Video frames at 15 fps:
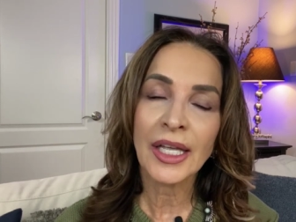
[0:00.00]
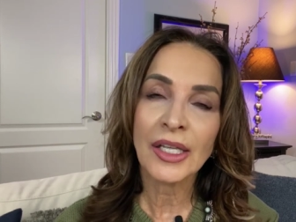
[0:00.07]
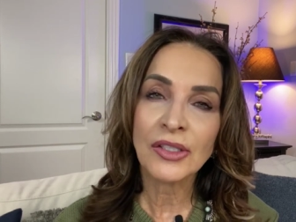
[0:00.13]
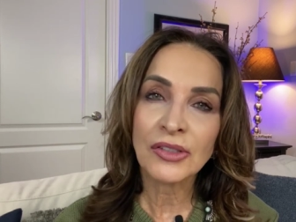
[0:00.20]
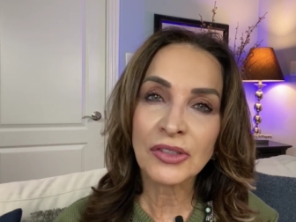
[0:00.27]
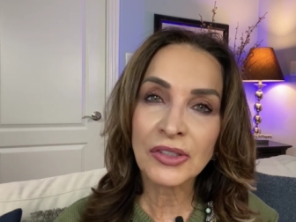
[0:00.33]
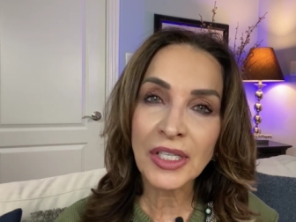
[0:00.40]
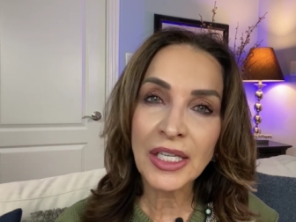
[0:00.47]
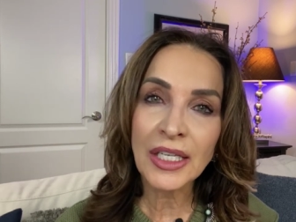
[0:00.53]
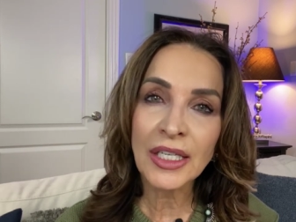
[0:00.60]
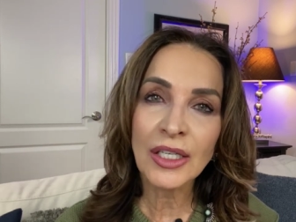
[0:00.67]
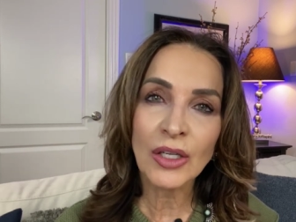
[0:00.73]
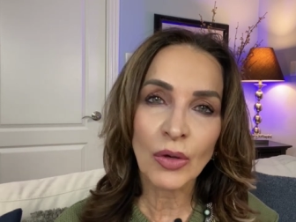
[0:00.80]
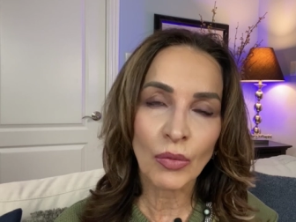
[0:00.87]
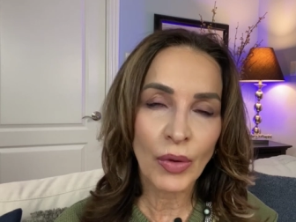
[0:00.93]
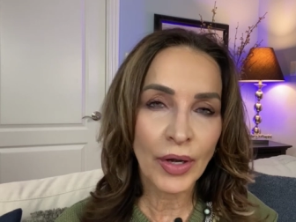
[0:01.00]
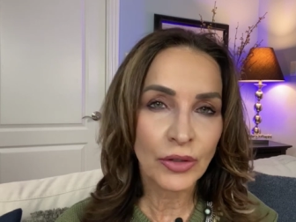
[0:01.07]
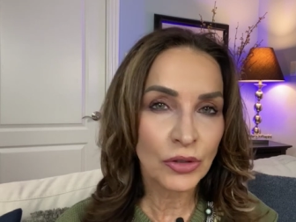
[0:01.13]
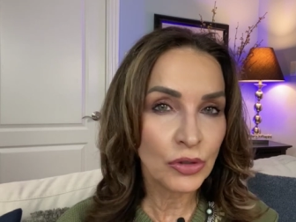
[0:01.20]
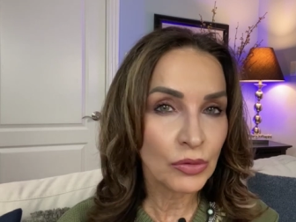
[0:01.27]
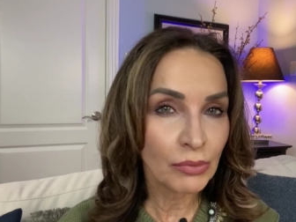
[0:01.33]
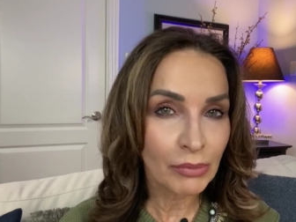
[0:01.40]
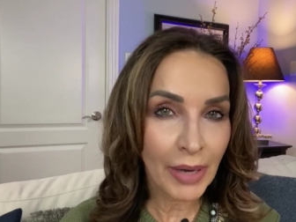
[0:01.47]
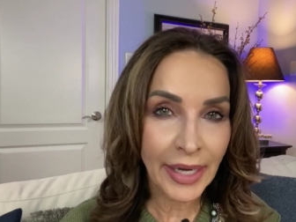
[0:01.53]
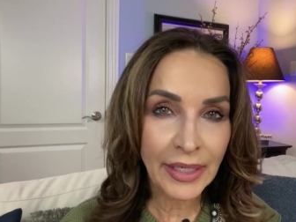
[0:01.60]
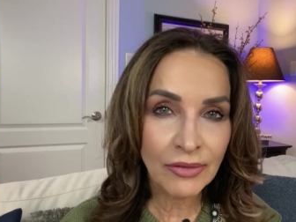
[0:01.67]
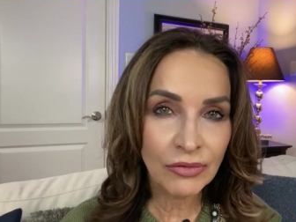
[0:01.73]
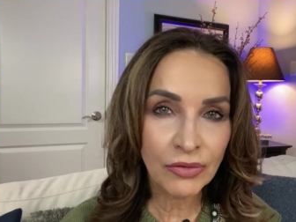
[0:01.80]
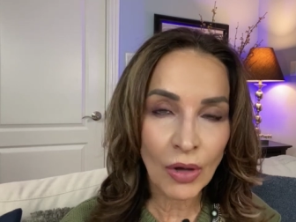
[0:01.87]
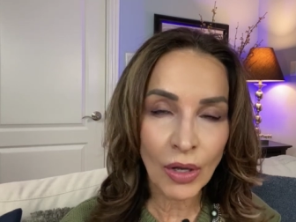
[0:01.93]
seeing where you
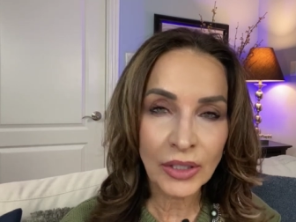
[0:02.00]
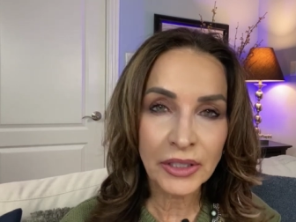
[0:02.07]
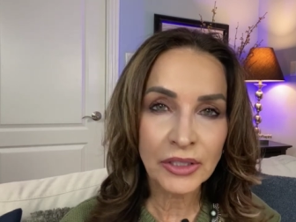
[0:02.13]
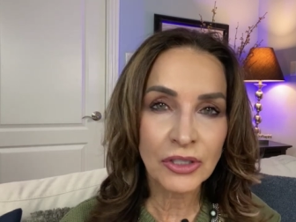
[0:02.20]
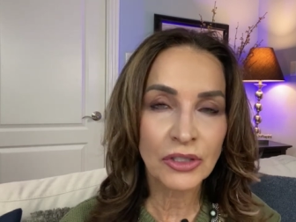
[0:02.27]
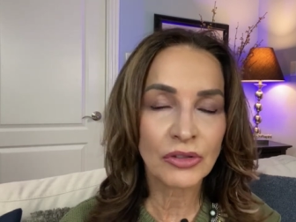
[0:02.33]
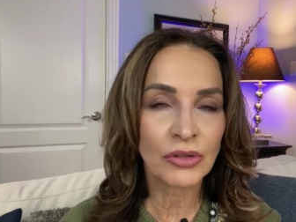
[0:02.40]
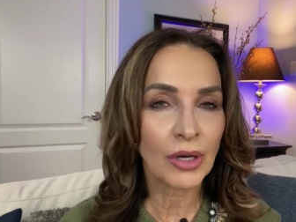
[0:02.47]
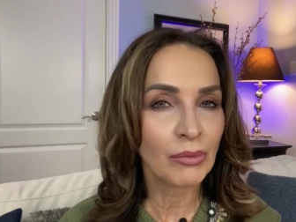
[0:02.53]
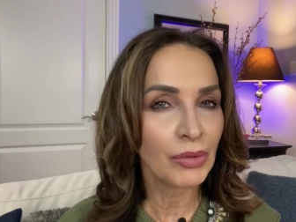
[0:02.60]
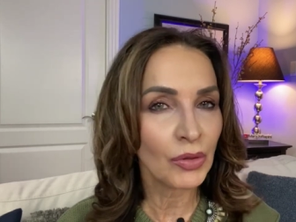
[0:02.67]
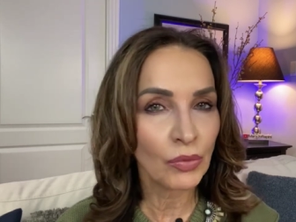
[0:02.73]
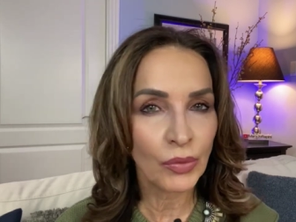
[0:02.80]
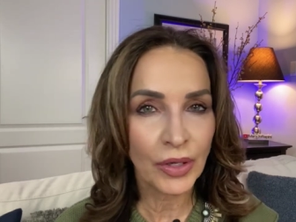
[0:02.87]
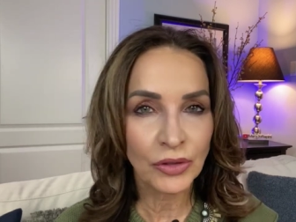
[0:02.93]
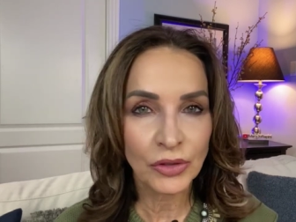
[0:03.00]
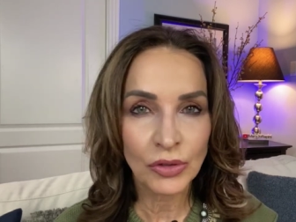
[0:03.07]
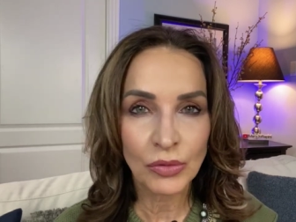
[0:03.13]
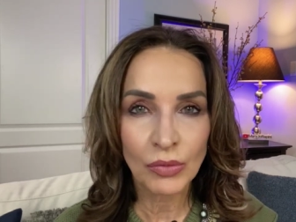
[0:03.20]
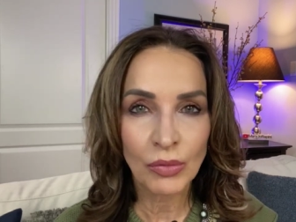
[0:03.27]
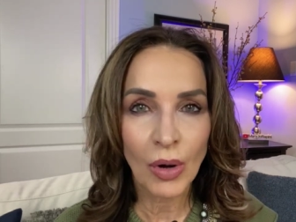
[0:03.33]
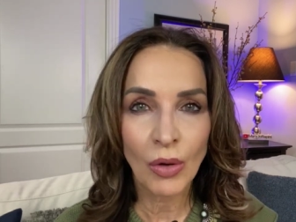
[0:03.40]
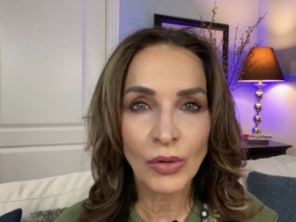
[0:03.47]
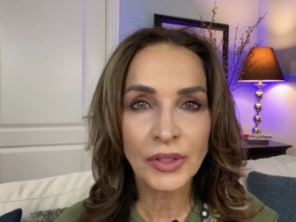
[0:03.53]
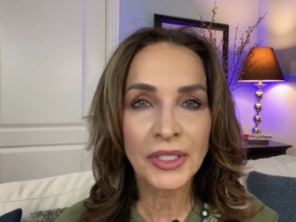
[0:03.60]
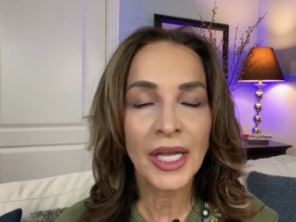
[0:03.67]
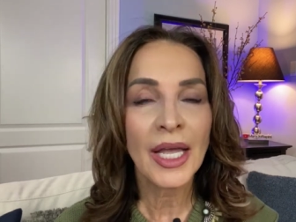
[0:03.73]
might fall into trouble, where you won't,